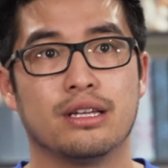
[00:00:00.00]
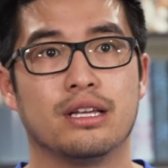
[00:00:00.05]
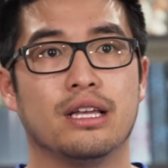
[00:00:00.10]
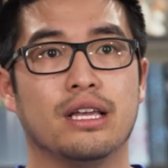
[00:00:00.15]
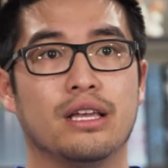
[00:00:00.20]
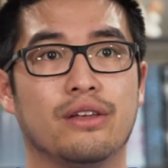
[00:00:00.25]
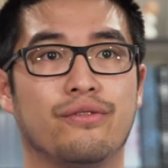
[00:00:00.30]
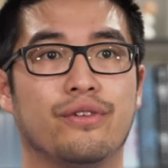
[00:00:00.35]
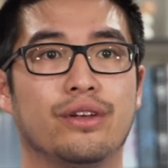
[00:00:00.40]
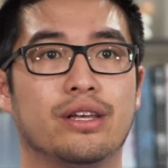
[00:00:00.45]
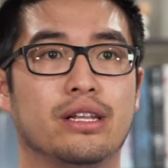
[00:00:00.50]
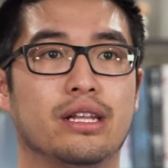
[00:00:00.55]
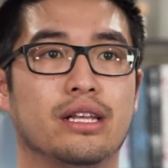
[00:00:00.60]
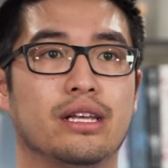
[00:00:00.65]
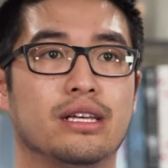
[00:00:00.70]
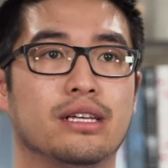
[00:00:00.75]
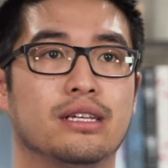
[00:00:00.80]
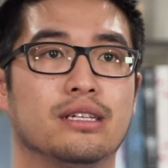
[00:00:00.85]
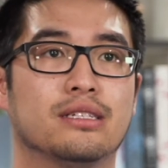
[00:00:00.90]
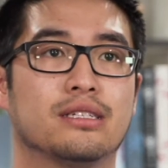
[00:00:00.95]
if it
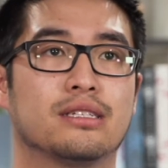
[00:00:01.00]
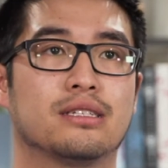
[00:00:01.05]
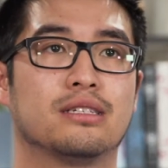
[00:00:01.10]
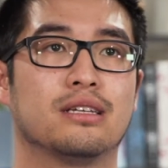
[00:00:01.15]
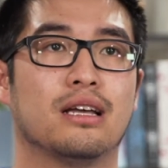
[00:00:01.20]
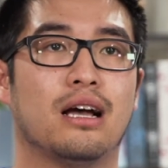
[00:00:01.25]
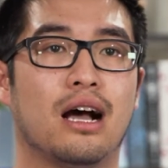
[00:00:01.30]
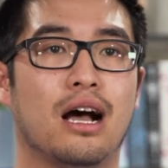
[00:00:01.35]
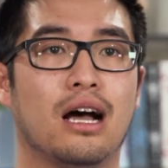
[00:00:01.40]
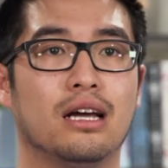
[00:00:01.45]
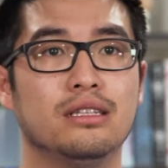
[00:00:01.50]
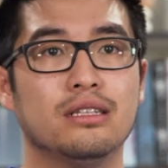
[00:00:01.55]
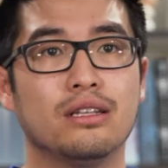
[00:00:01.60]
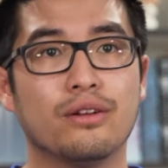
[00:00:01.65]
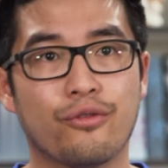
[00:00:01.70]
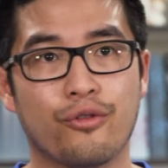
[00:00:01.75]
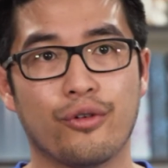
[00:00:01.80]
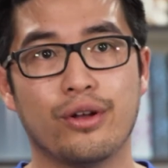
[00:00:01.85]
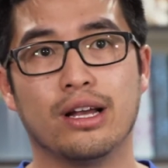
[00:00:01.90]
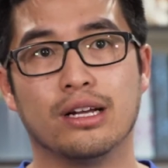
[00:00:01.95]
is under
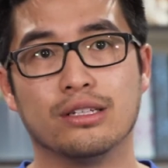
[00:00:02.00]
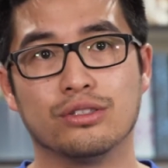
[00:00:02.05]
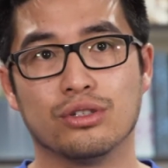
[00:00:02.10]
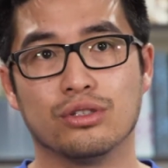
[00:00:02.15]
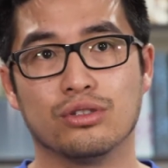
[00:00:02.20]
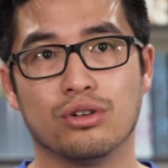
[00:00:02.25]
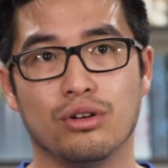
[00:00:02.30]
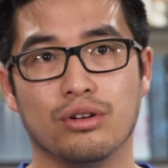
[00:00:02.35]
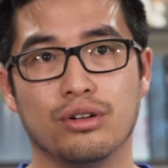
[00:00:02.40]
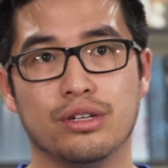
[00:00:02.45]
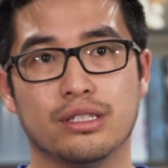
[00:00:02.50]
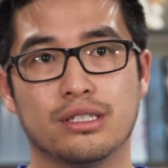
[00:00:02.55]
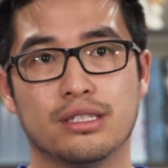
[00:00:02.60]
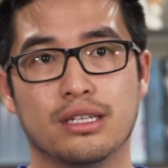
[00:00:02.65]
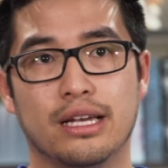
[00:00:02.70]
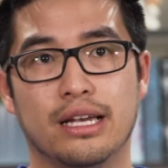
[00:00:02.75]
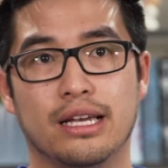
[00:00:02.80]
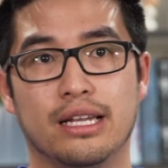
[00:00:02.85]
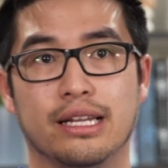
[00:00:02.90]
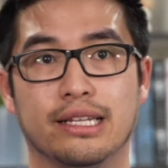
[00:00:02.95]

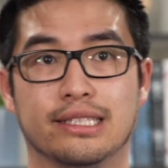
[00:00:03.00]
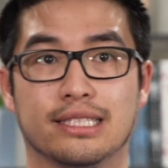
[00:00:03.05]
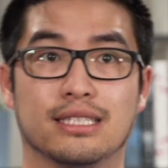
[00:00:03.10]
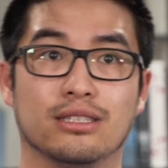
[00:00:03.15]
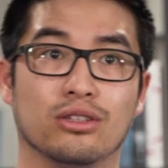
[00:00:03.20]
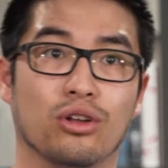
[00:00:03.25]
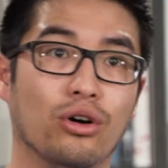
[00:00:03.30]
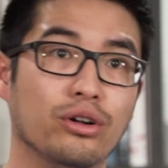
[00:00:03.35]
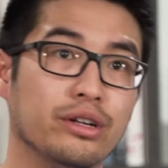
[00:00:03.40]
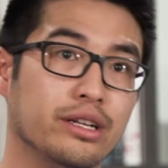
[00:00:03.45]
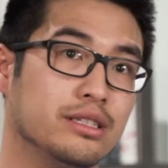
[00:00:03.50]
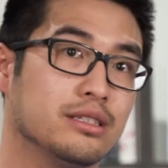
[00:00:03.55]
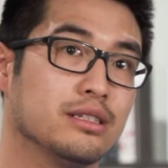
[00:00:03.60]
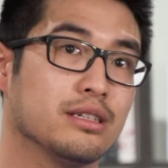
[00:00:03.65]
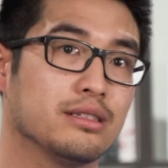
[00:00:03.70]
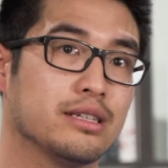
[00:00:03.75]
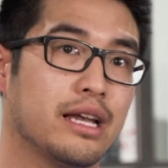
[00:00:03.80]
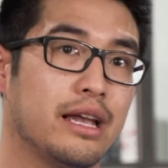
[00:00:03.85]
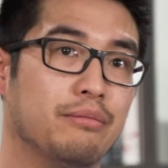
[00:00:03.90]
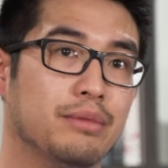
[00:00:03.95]
$300 and it's
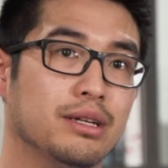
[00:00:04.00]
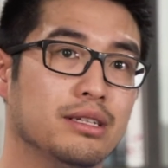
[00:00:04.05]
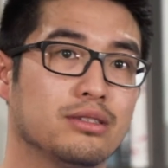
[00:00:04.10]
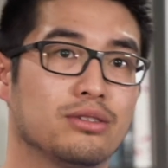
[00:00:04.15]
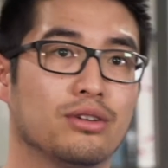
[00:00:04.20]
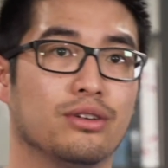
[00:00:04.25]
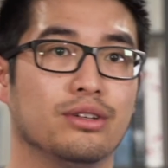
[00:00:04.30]
non-entertainment, so